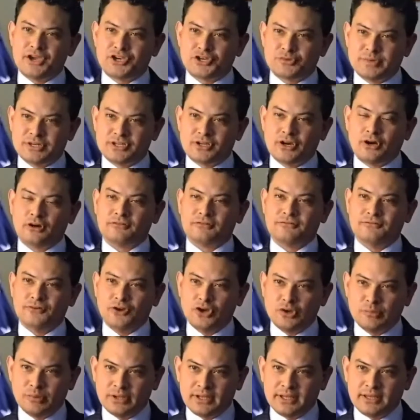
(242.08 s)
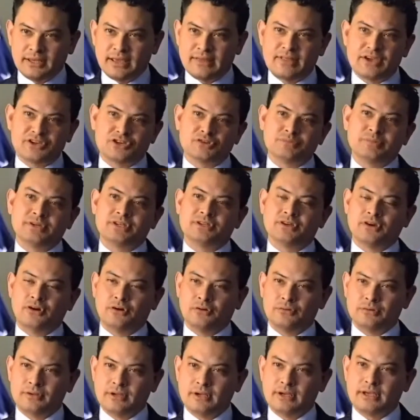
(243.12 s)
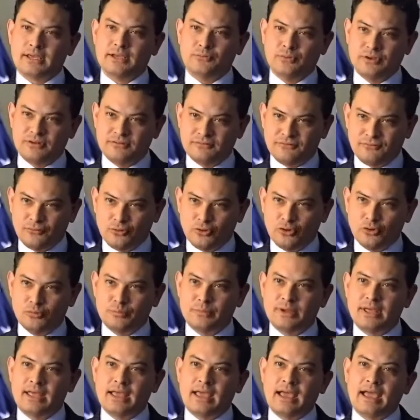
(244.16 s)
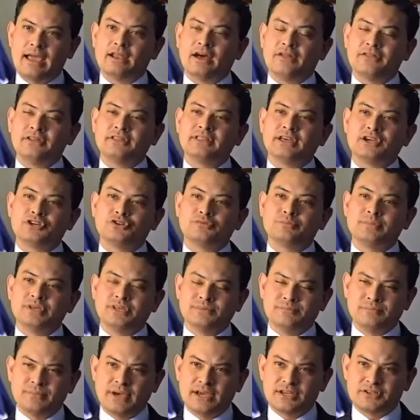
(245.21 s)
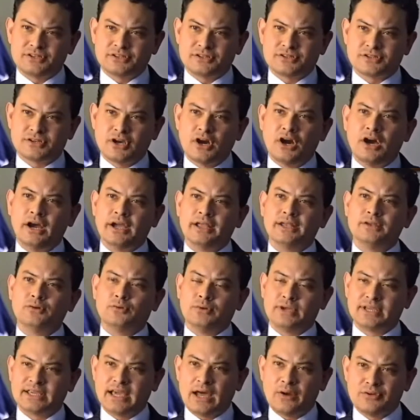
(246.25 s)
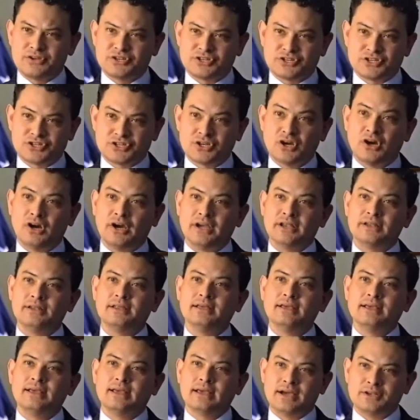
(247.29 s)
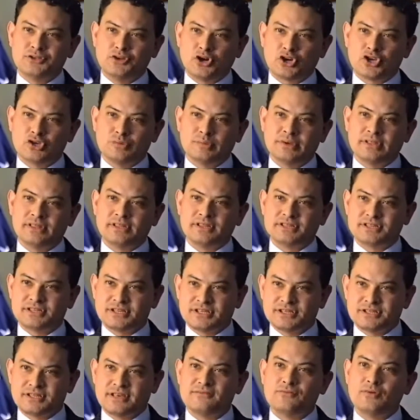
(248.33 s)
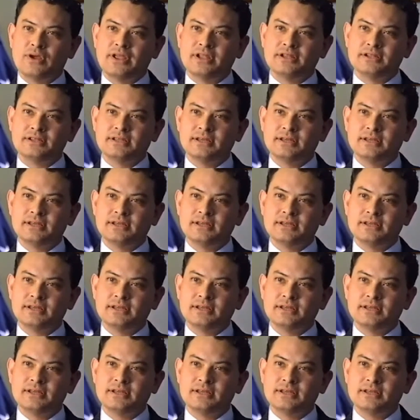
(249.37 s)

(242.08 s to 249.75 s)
They should be told verbally and they should be told in written form. And I think they should be made to sign or encouraged to sign a document that says they've read